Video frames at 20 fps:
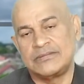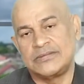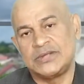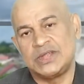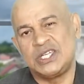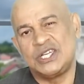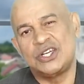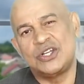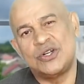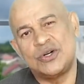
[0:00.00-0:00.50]

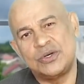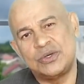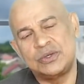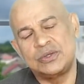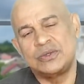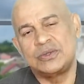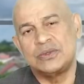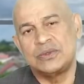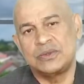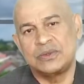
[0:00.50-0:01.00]
You know,
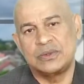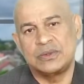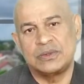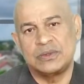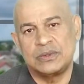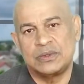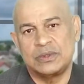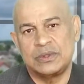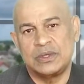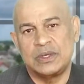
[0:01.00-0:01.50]

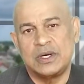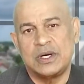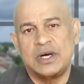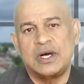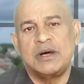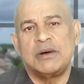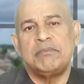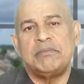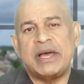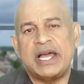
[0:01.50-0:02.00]

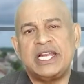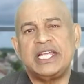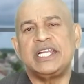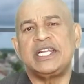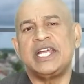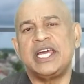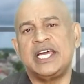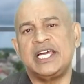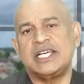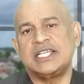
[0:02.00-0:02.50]
many
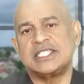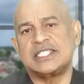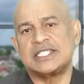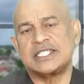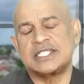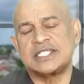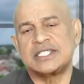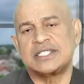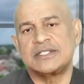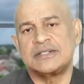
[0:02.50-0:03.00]

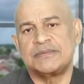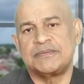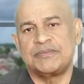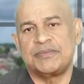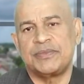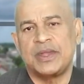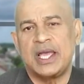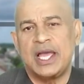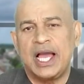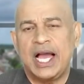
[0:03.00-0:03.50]
days
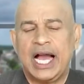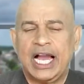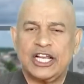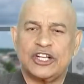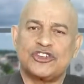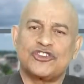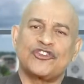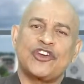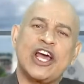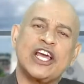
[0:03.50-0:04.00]
I
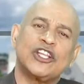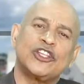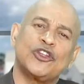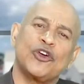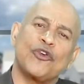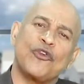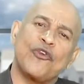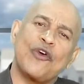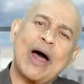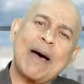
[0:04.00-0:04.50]
tried to
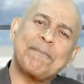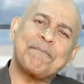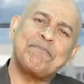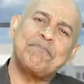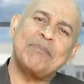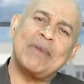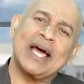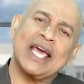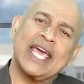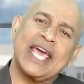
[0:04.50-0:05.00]
wrap
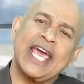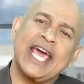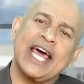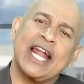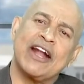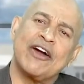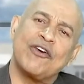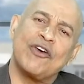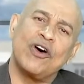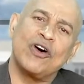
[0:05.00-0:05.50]
my head
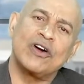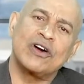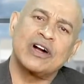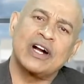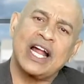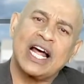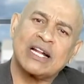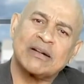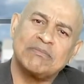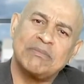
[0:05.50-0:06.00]
around
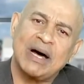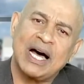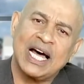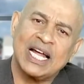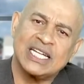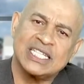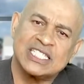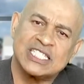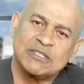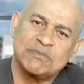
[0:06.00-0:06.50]
that
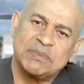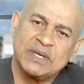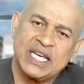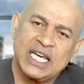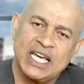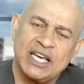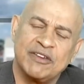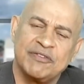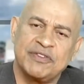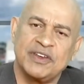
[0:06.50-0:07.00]
man's
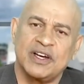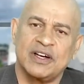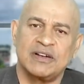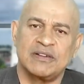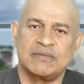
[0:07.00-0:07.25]
behavior.